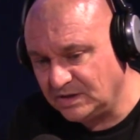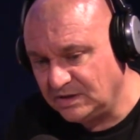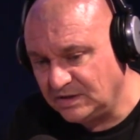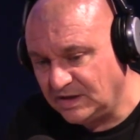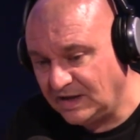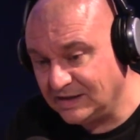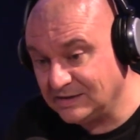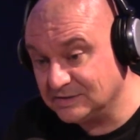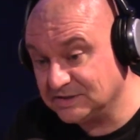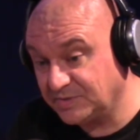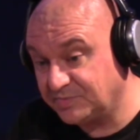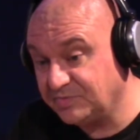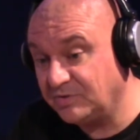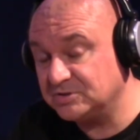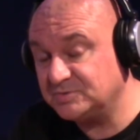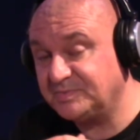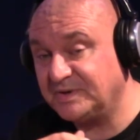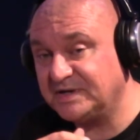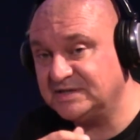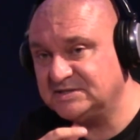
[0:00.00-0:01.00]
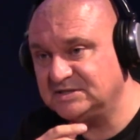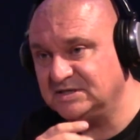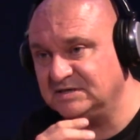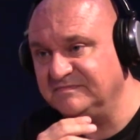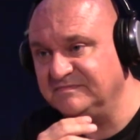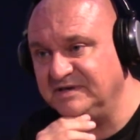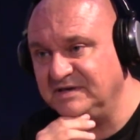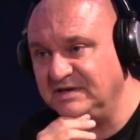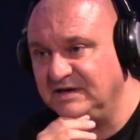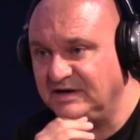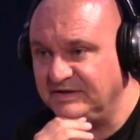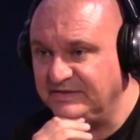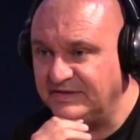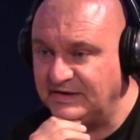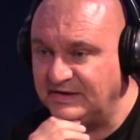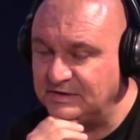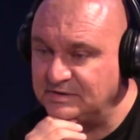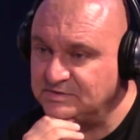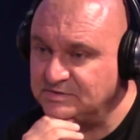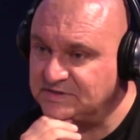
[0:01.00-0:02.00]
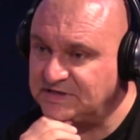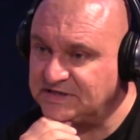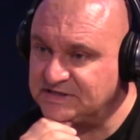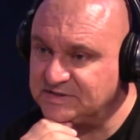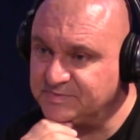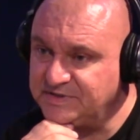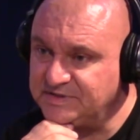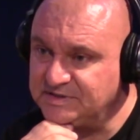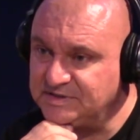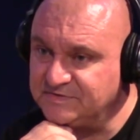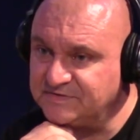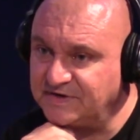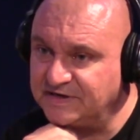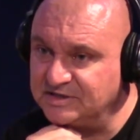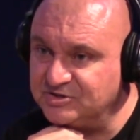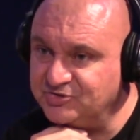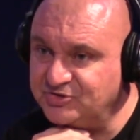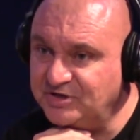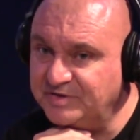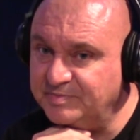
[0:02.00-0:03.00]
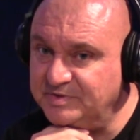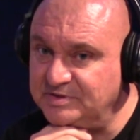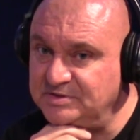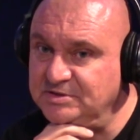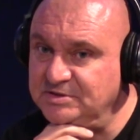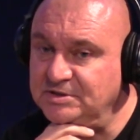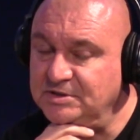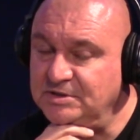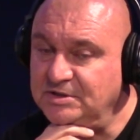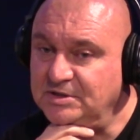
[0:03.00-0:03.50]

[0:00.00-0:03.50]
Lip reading: And I was approached by a TV guy there who's asked me to write a treatment.